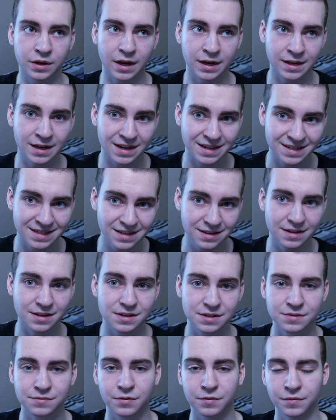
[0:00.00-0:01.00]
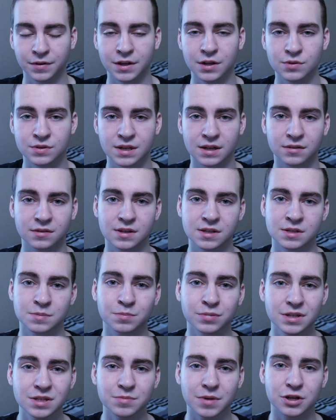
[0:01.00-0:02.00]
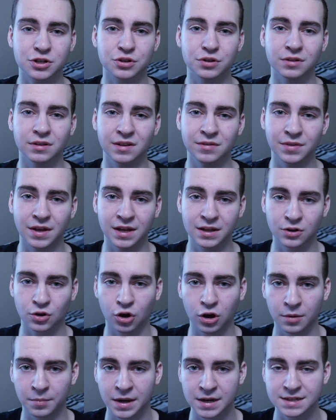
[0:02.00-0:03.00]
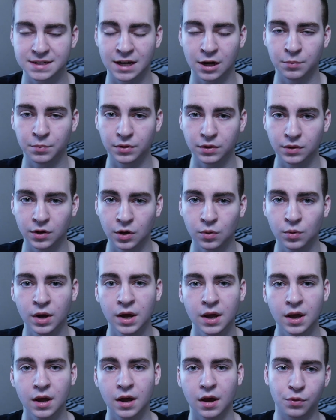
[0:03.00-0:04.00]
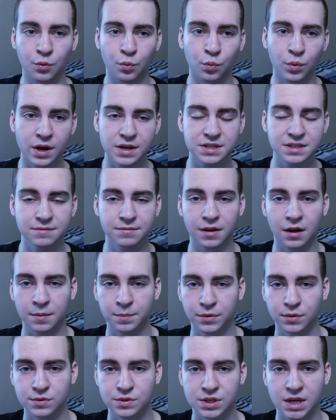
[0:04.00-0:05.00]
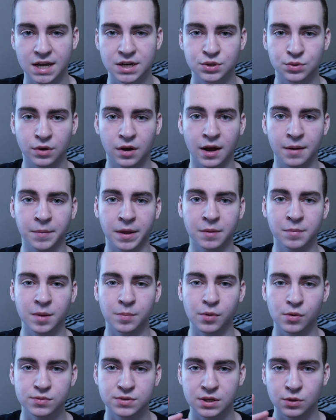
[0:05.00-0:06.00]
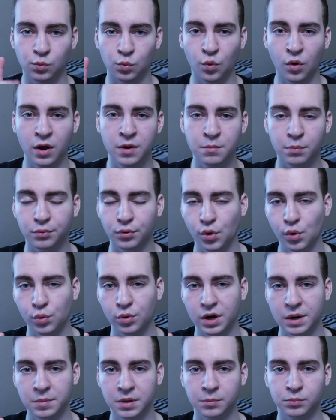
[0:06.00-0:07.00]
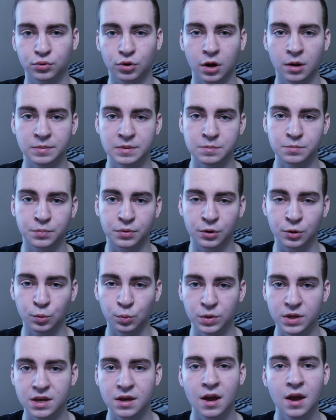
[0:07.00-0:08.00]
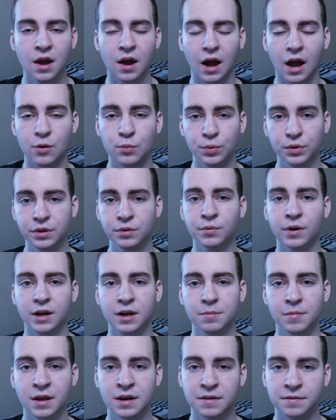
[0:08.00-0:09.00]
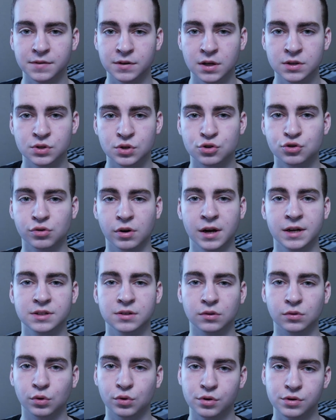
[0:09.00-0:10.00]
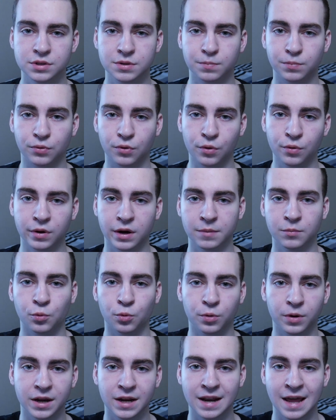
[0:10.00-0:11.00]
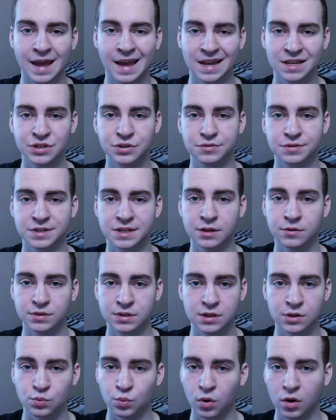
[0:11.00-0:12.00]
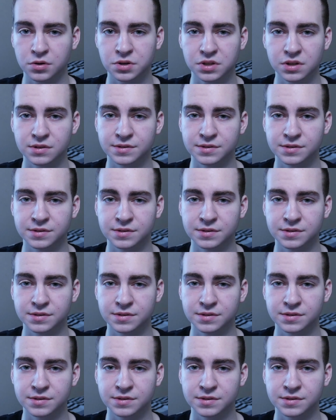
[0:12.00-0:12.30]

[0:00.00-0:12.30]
any ideas for videos like this, please make sure you leave a comment down below. But the rest of the upload schedule, I'm going to be posting one programming problem per week. I really recommend if you guys are trying to learn to program or enhance your skills that you watch